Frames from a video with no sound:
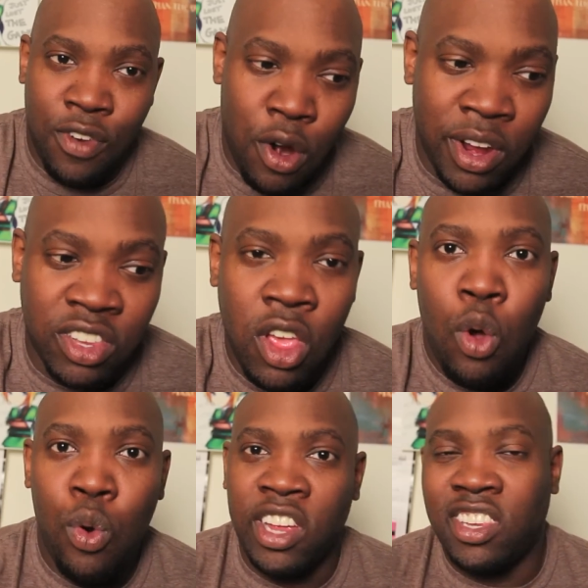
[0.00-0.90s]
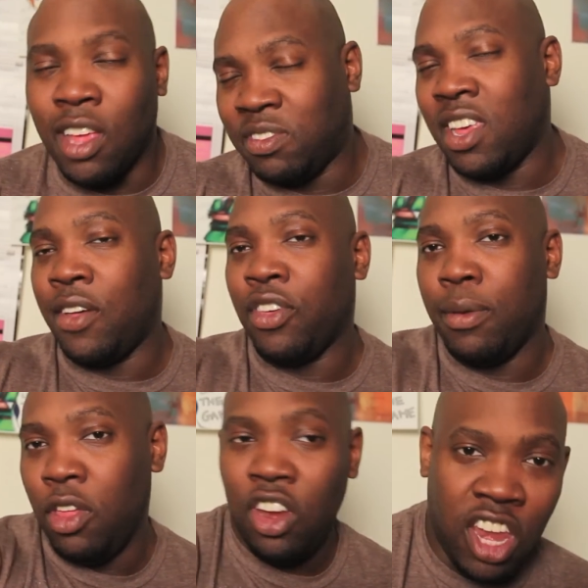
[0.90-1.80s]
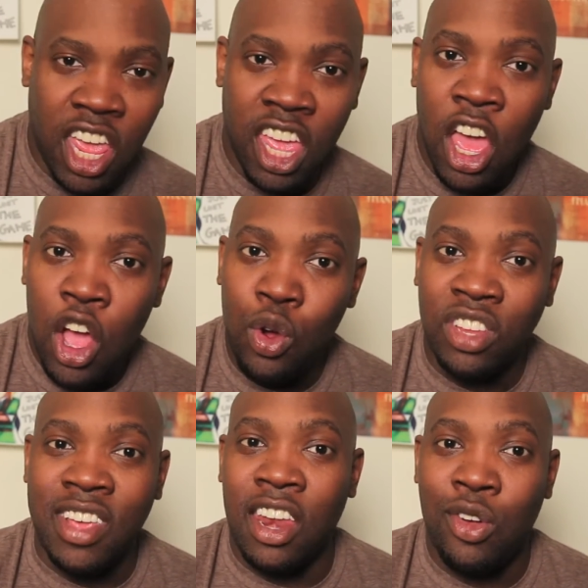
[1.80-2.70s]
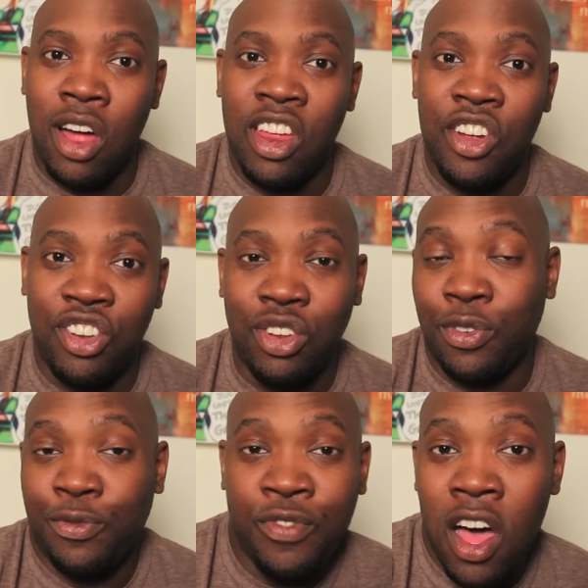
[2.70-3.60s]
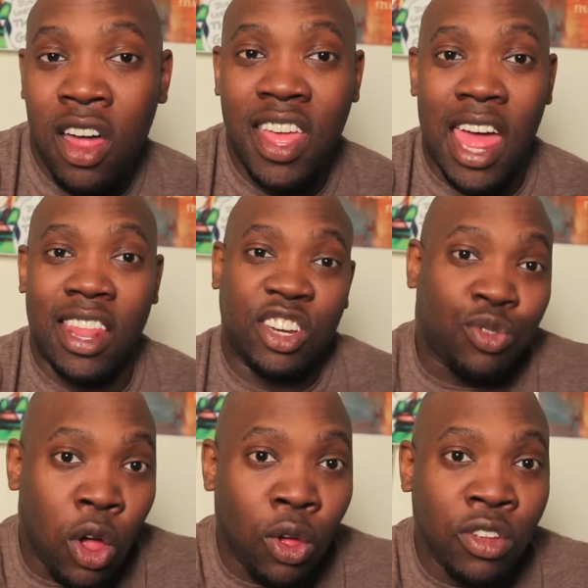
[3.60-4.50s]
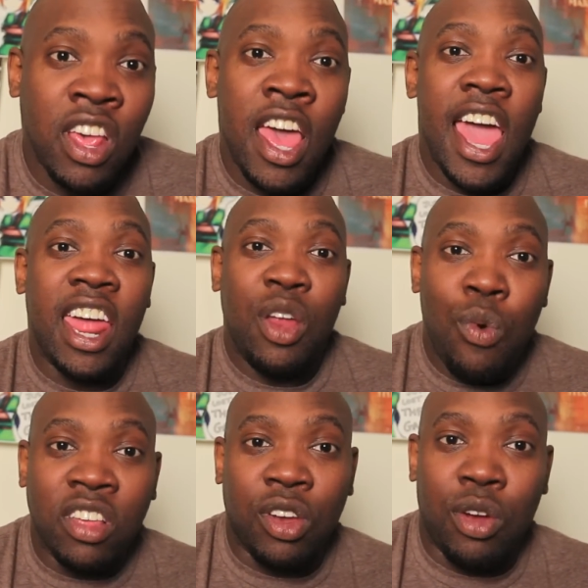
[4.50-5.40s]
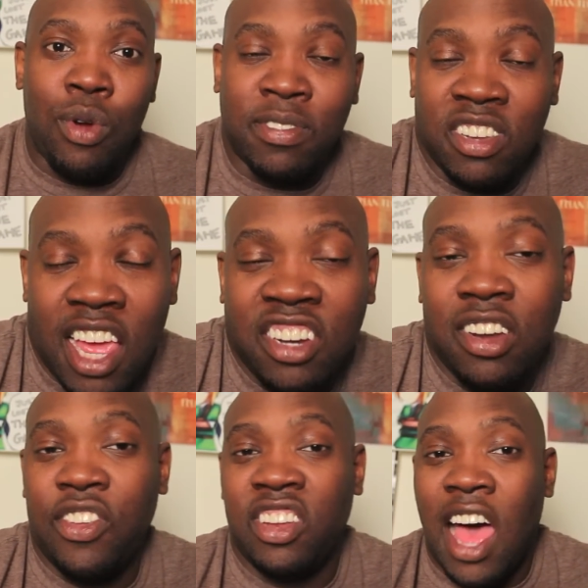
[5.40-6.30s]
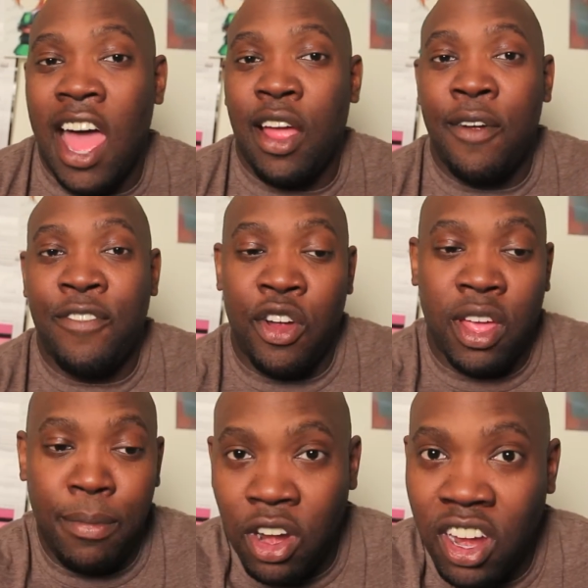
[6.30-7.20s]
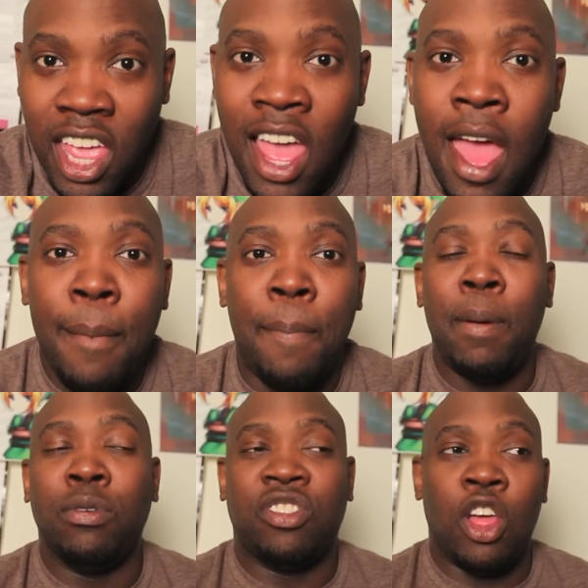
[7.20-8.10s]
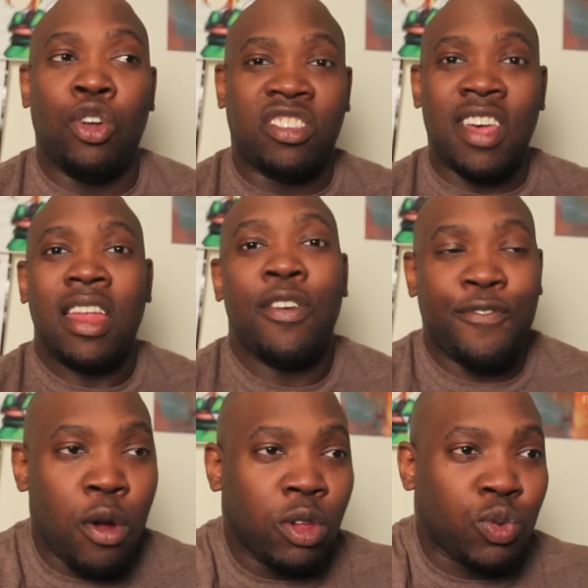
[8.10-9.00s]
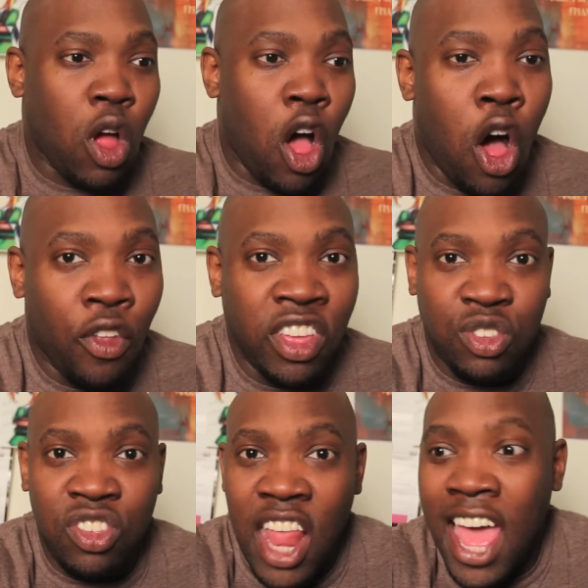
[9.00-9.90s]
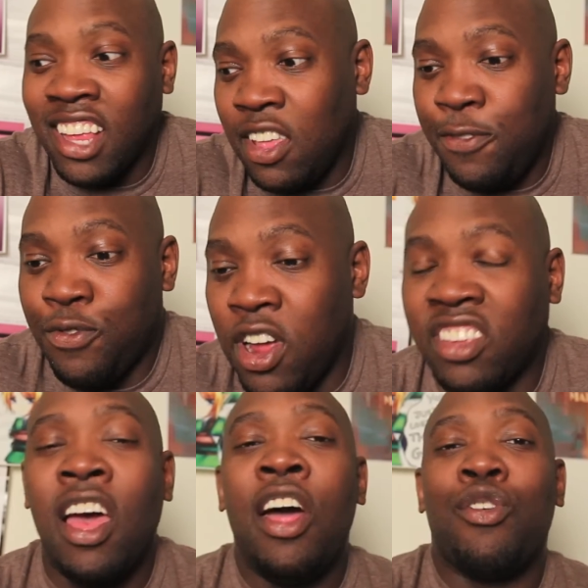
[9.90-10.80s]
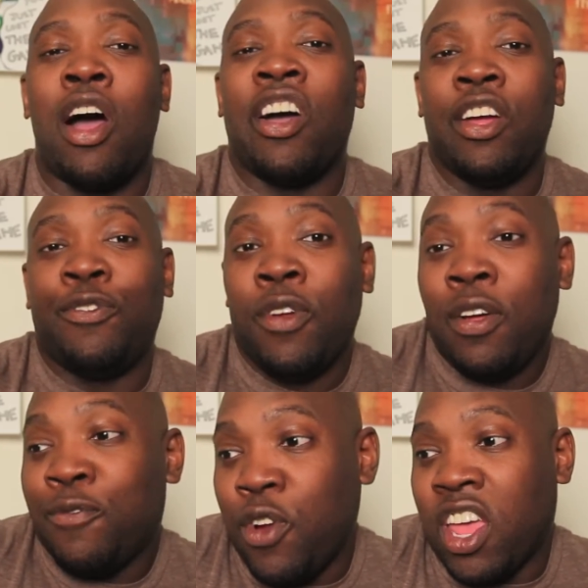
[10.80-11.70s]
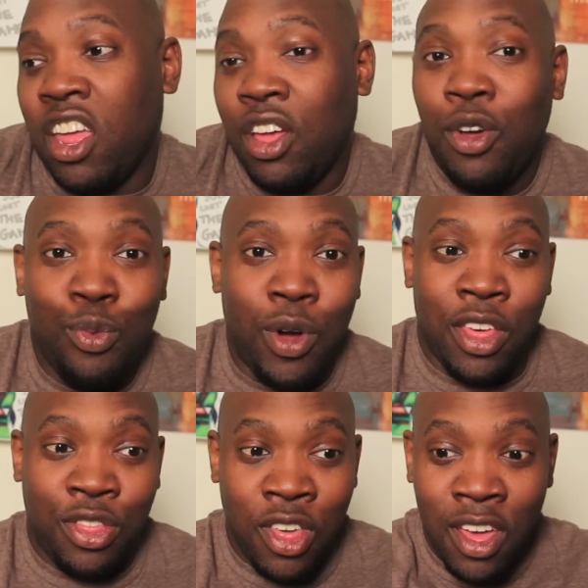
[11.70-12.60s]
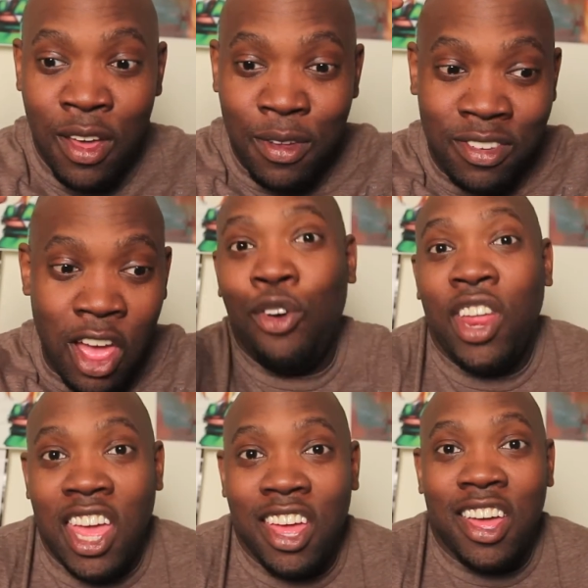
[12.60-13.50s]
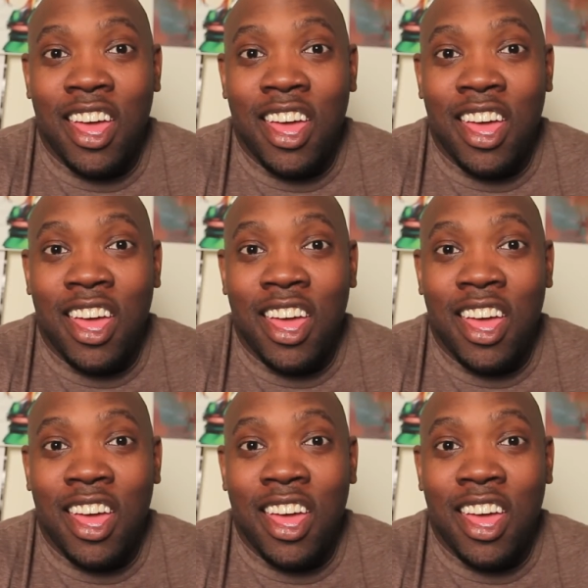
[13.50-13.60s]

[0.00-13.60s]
furries were a subset of the community who decided to go out here and do this for fun, kind of like trolls, and it wasn't a representation of the entire furry community. But people still decided that furries were all these nasty freaks. They're out here freaking with Tony.